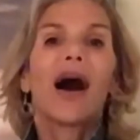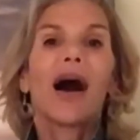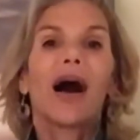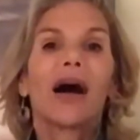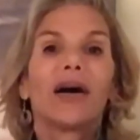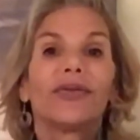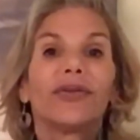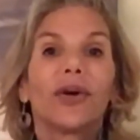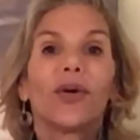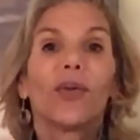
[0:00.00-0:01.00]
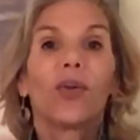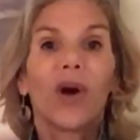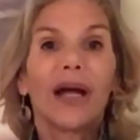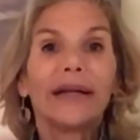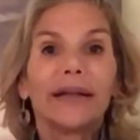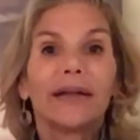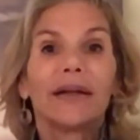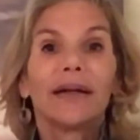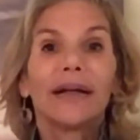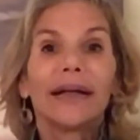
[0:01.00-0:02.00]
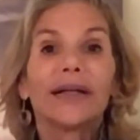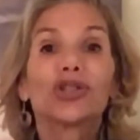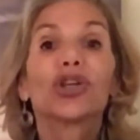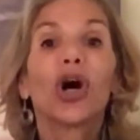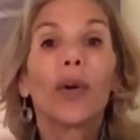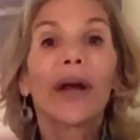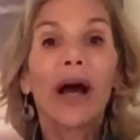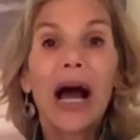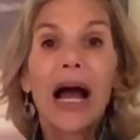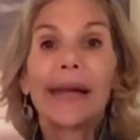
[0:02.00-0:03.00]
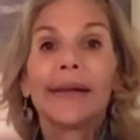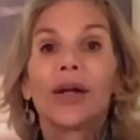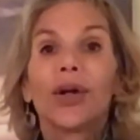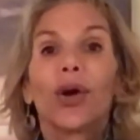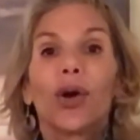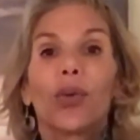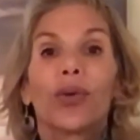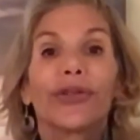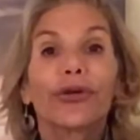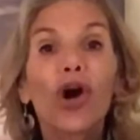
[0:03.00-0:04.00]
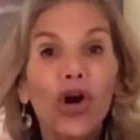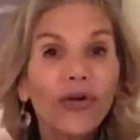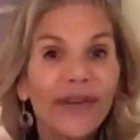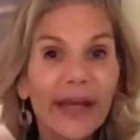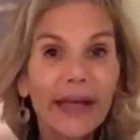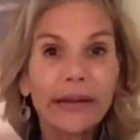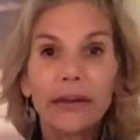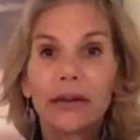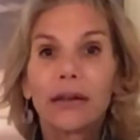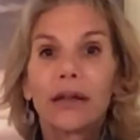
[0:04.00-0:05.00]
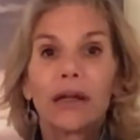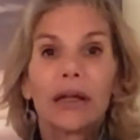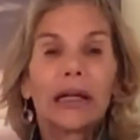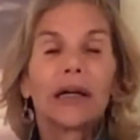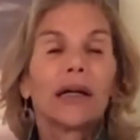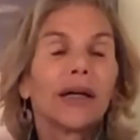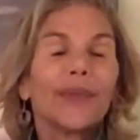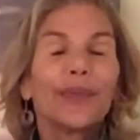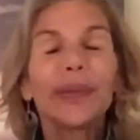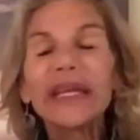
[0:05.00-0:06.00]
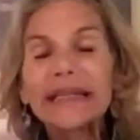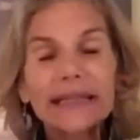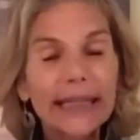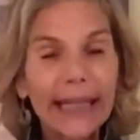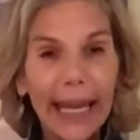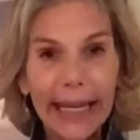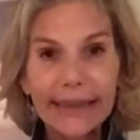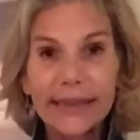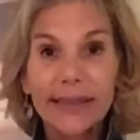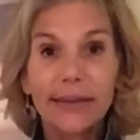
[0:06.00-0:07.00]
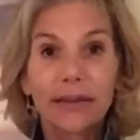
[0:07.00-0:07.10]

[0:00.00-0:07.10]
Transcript: of what is going on with COVID, Pizzagate,